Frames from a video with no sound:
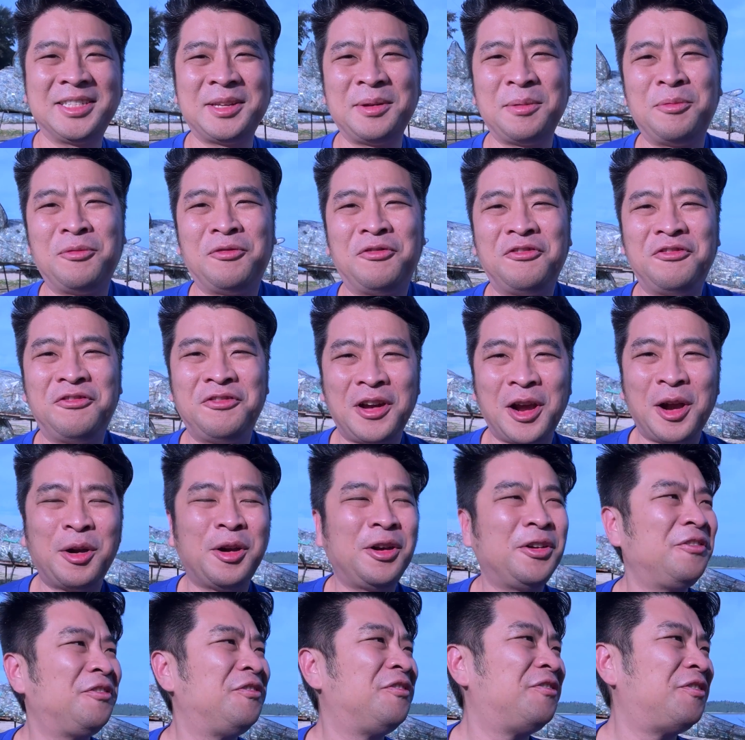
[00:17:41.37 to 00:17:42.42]
a
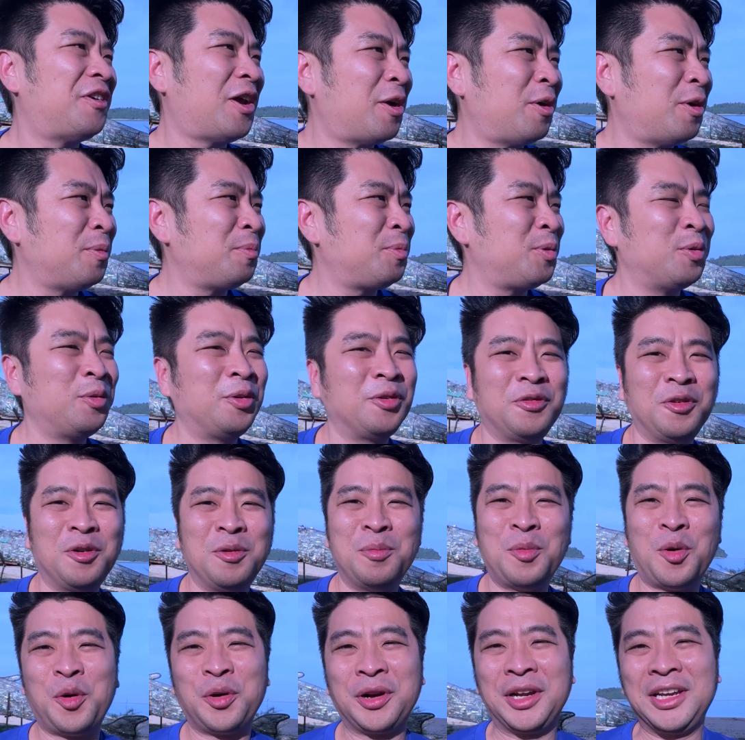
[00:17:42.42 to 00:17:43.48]
very, very beautiful
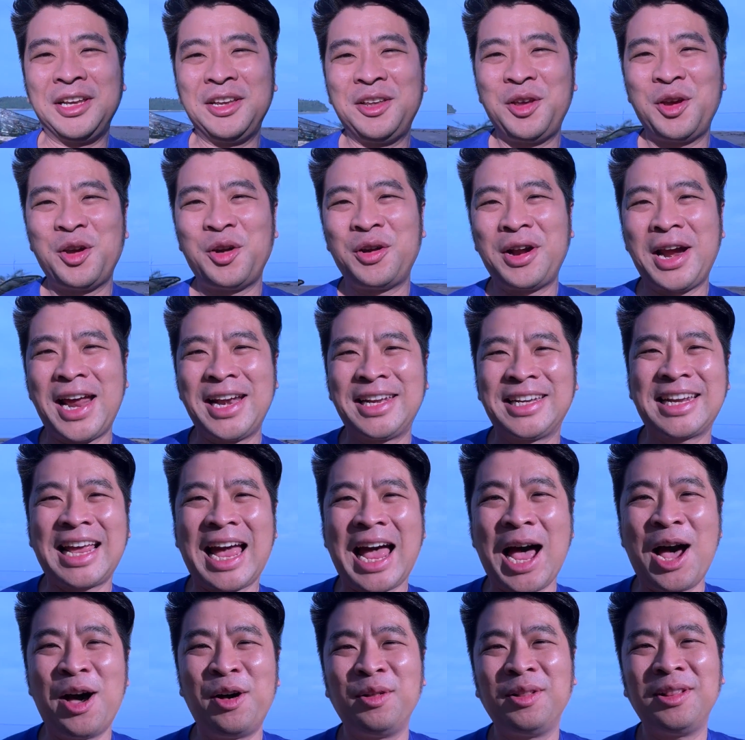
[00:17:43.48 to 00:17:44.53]
morning here at
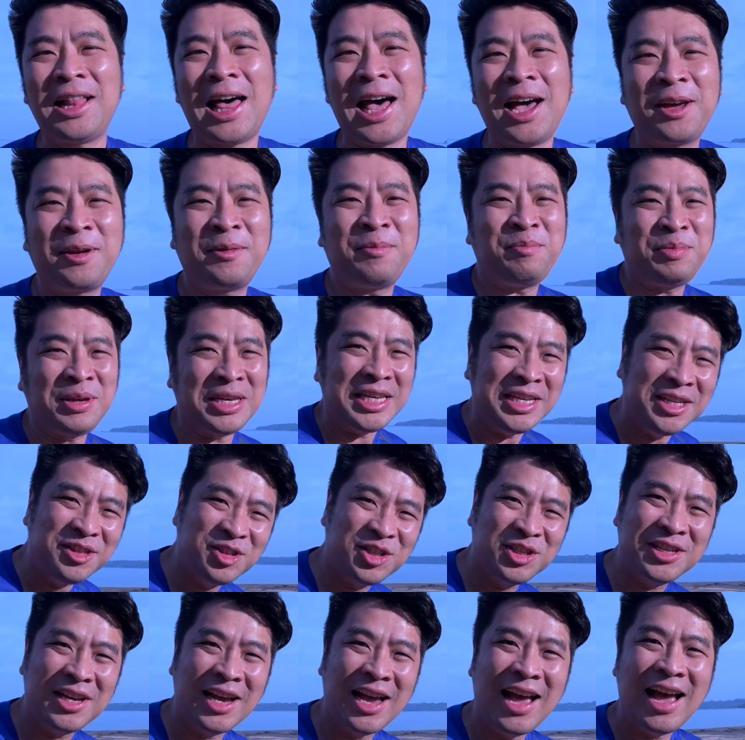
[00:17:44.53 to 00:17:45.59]
Kao Lak
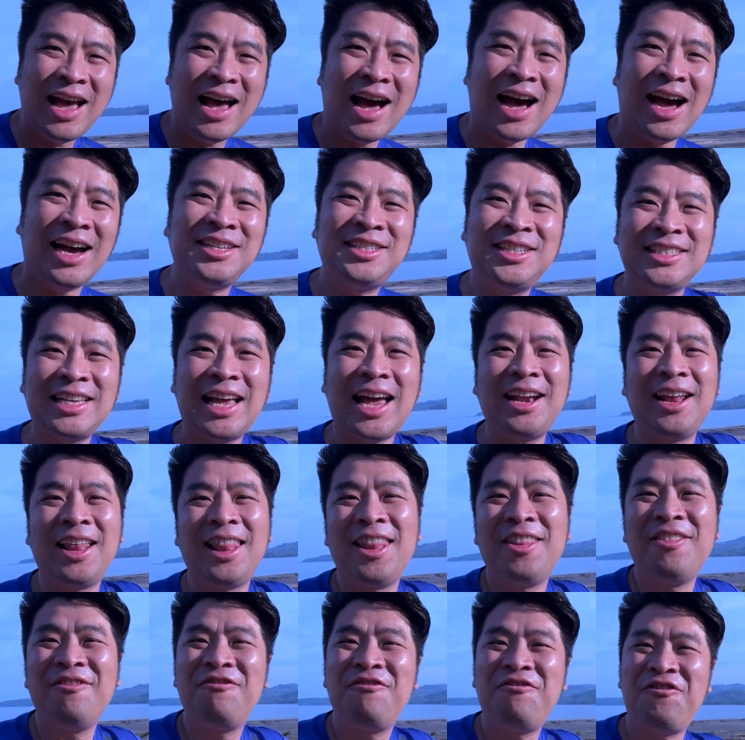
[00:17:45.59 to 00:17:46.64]
Beach. I just had
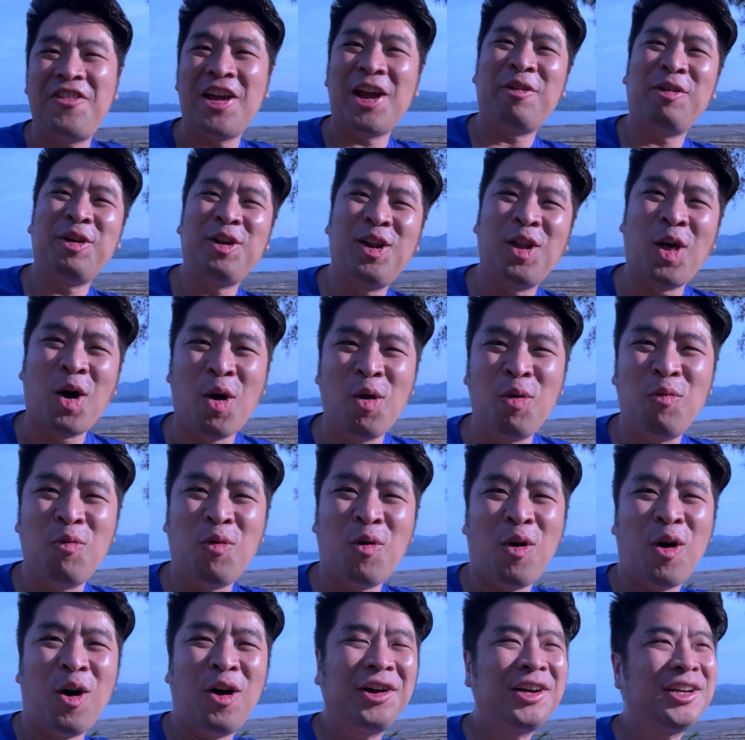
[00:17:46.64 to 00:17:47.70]
a very long
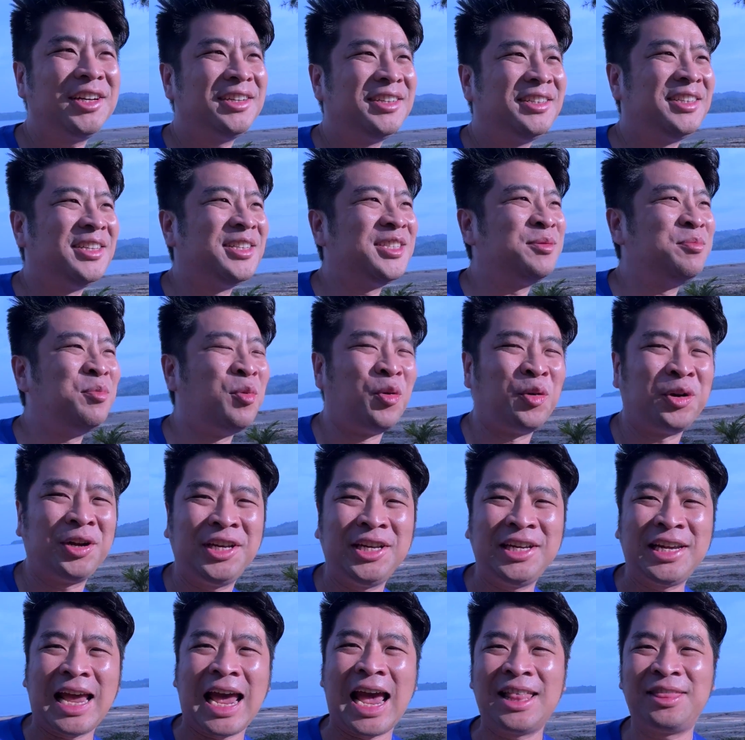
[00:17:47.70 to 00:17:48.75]
walk this
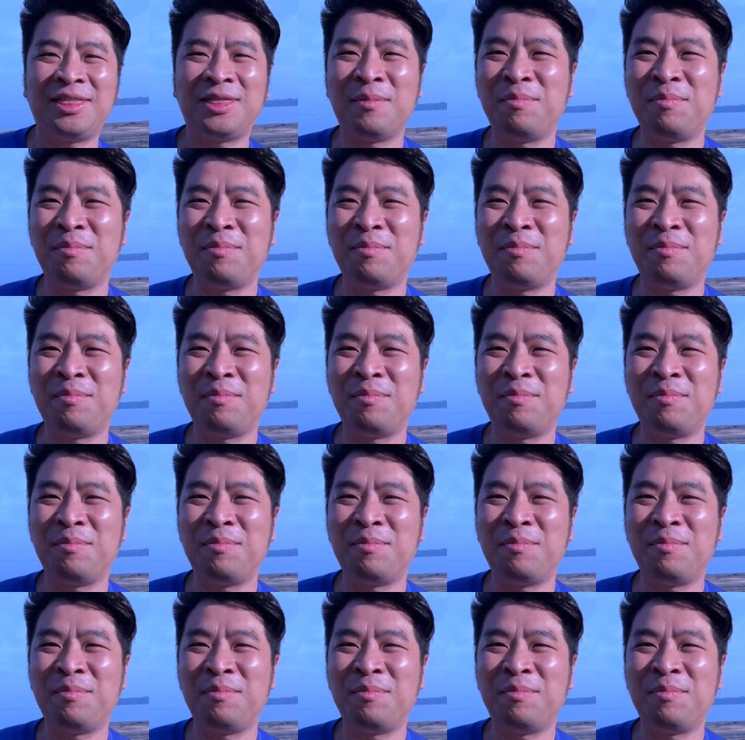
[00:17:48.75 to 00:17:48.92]
morning at the